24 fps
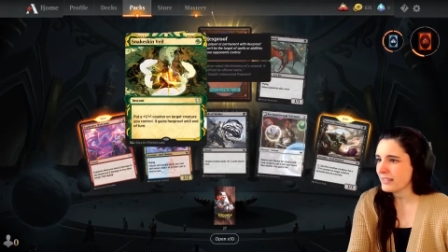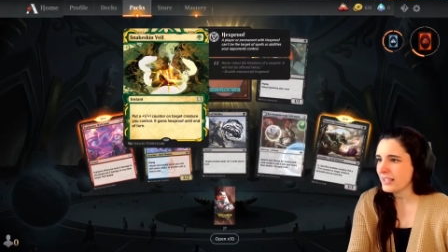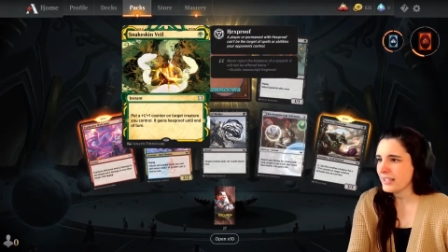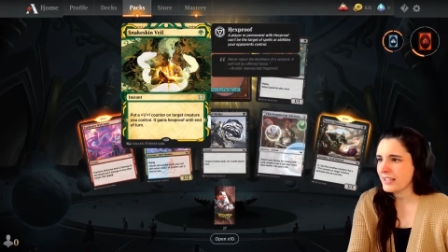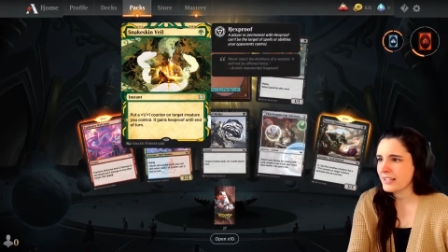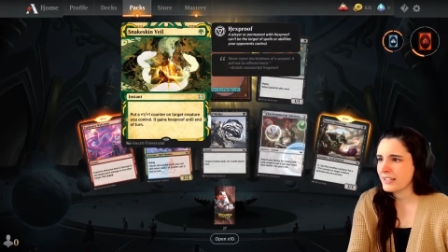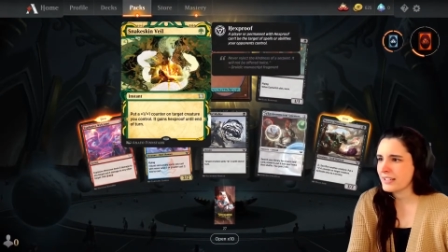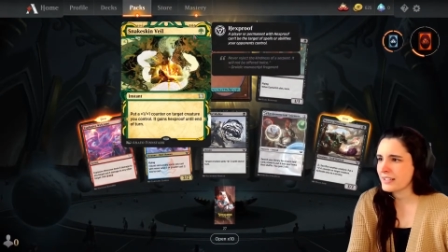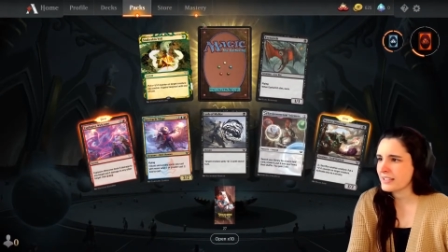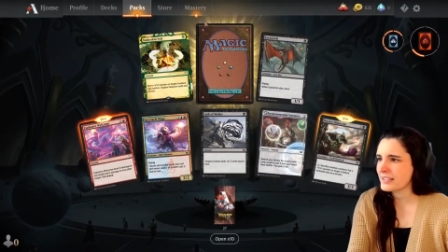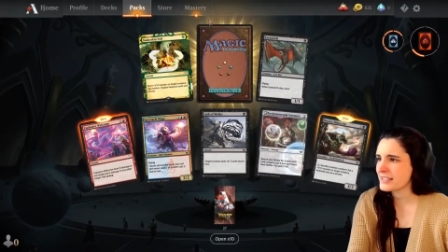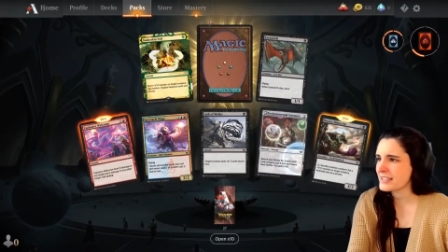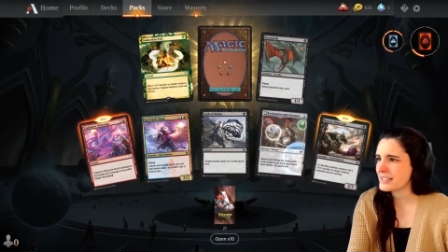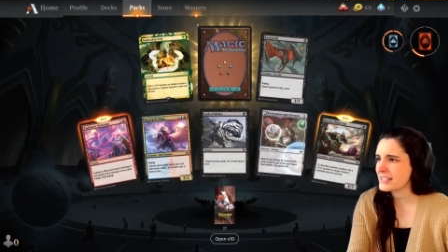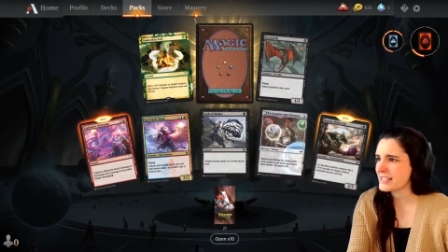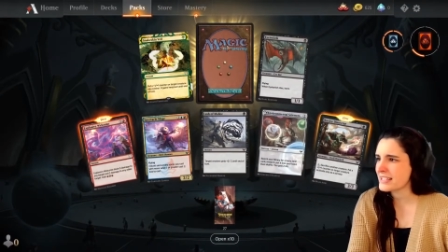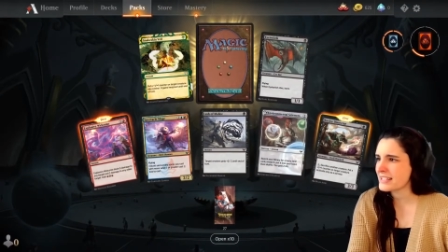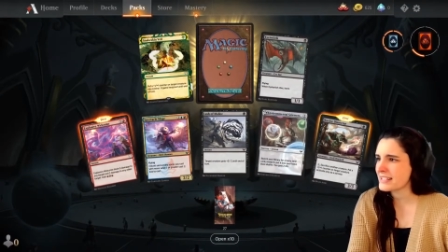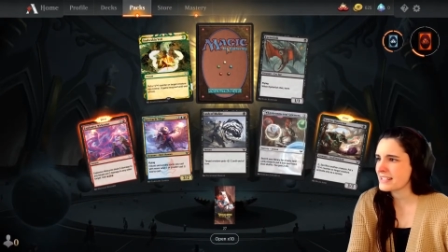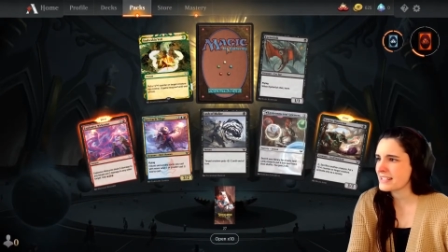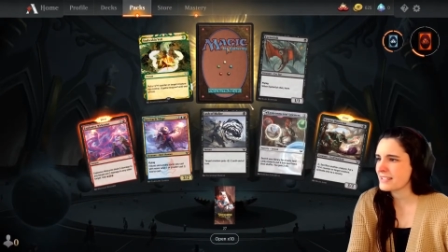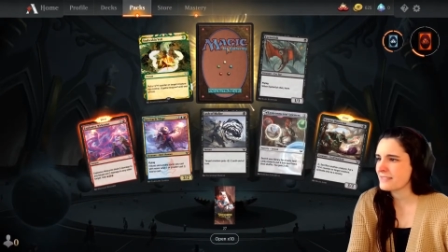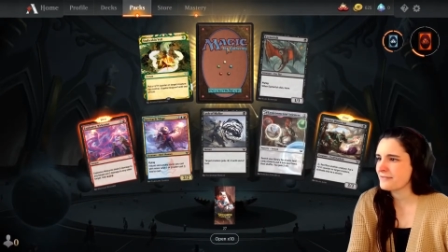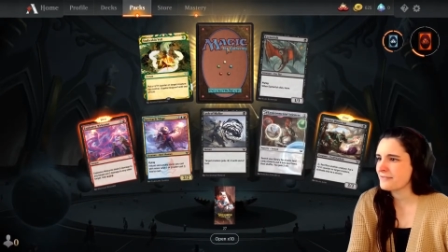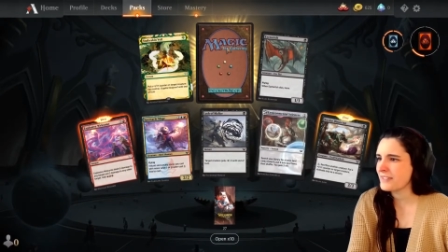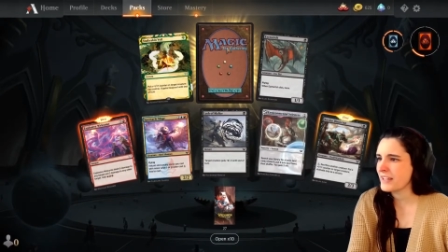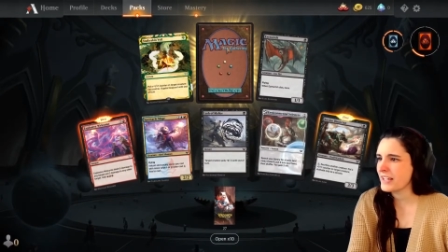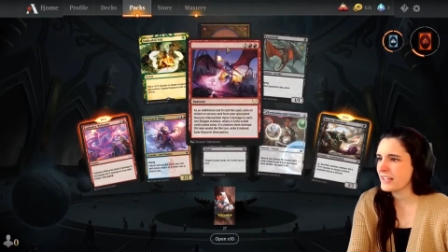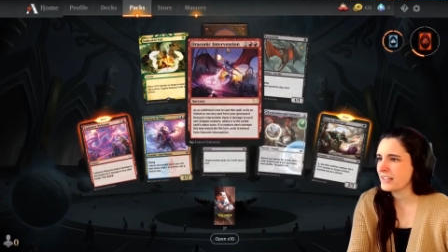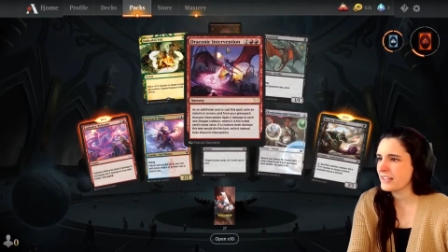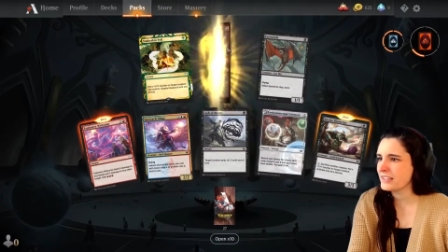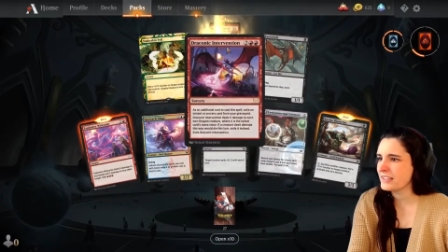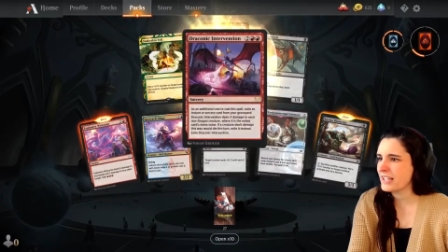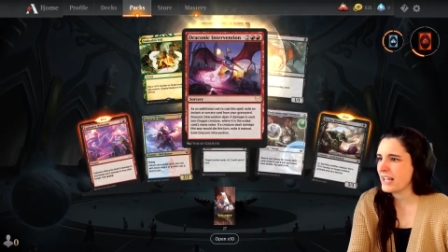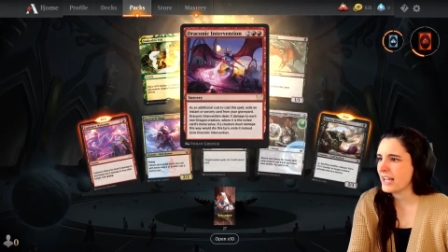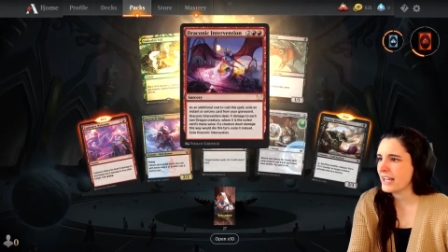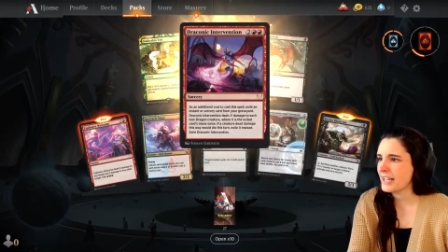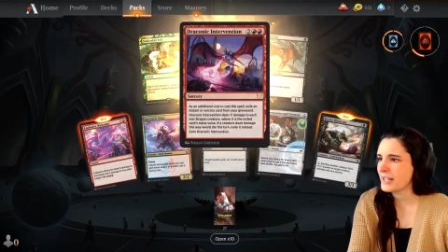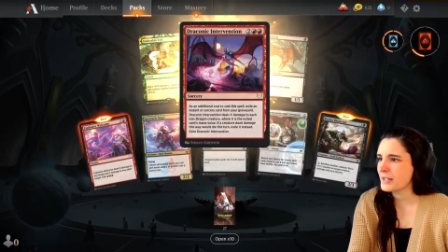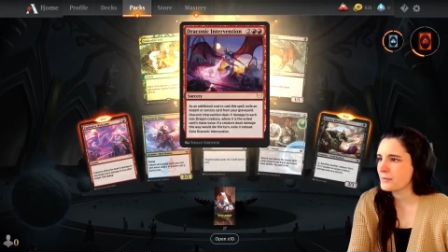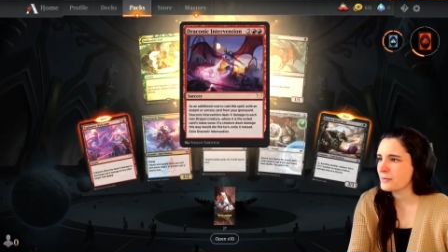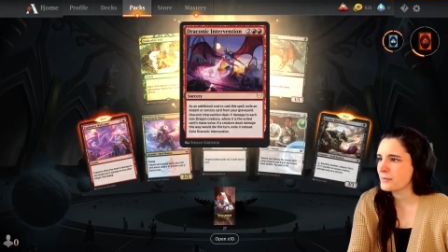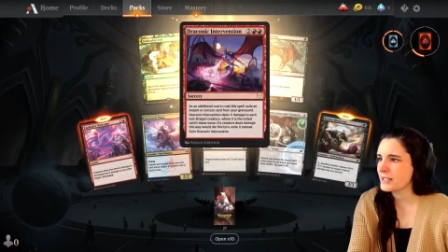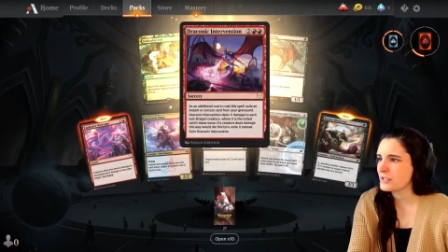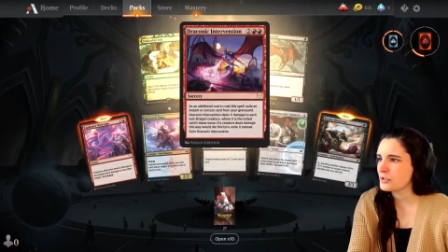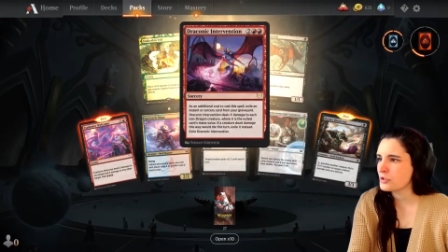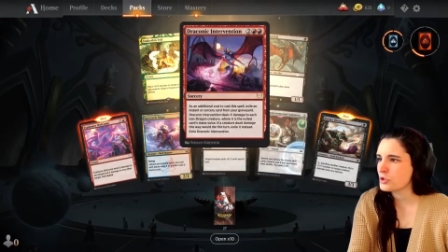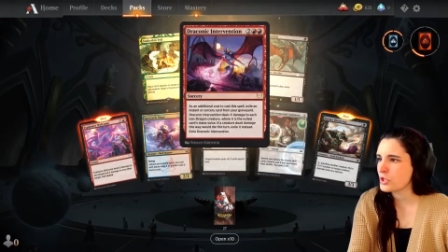Another Snakeskin Veil, Eye
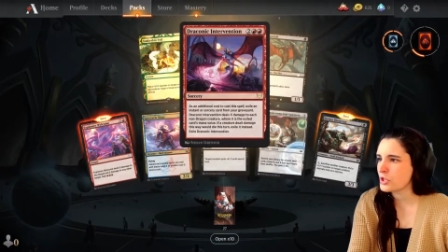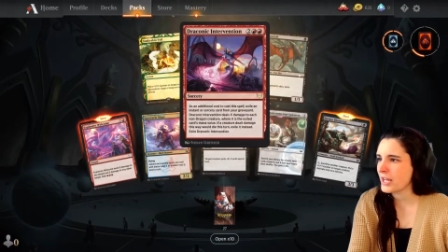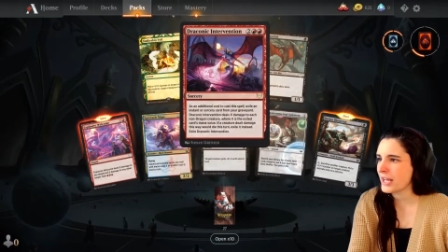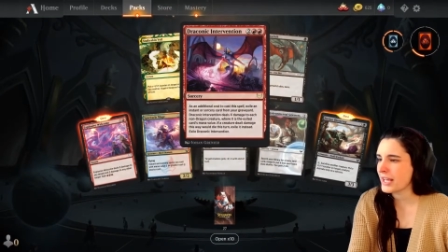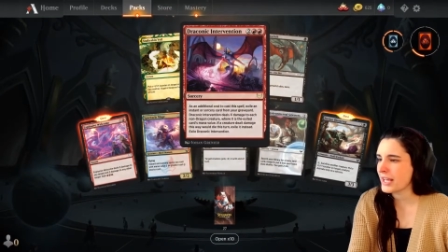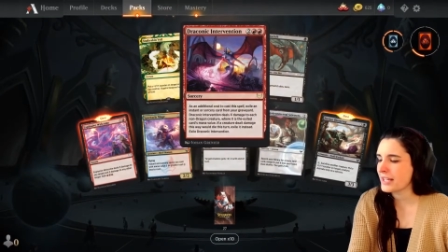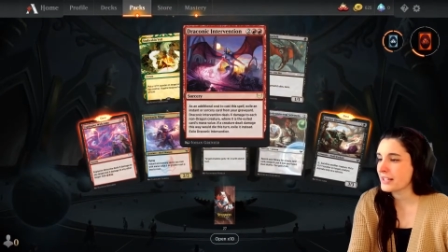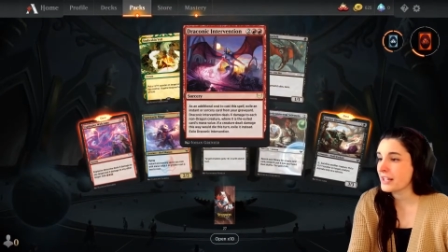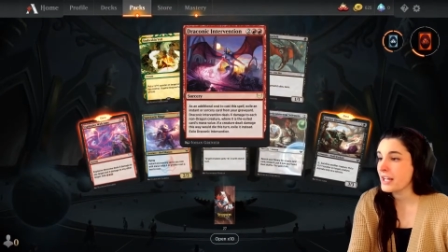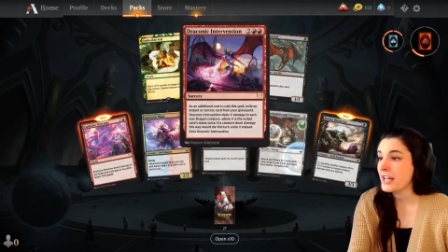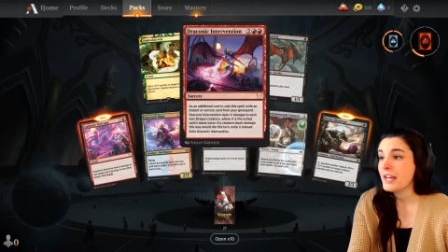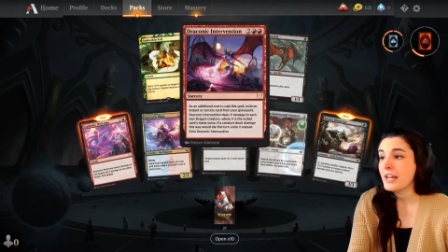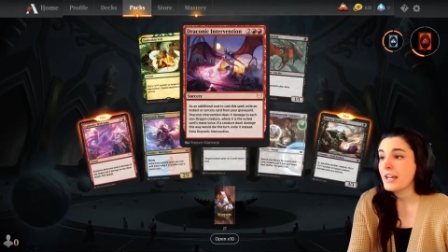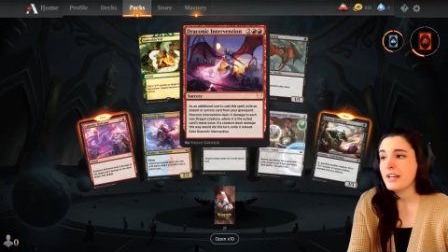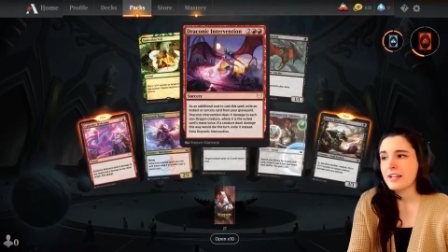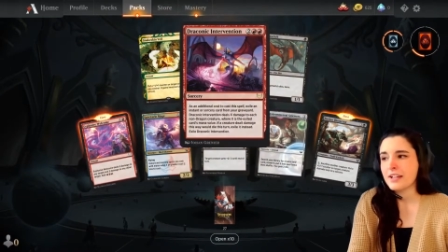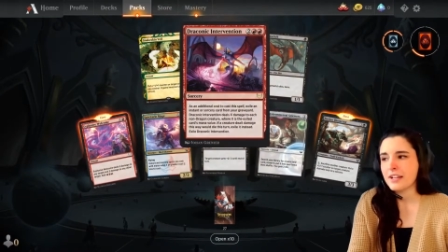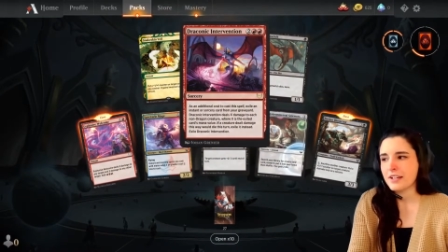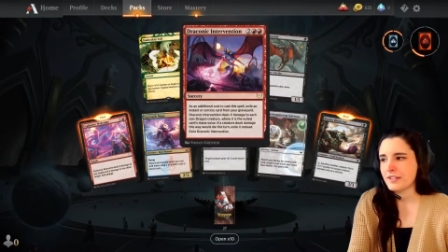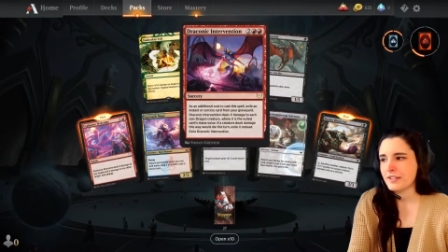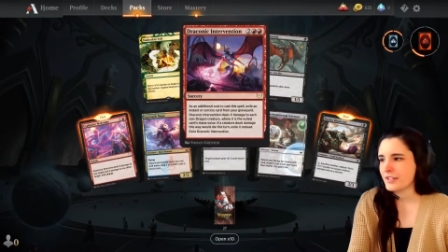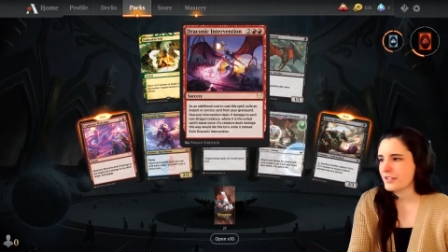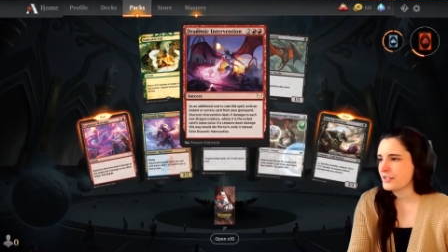Witch, and another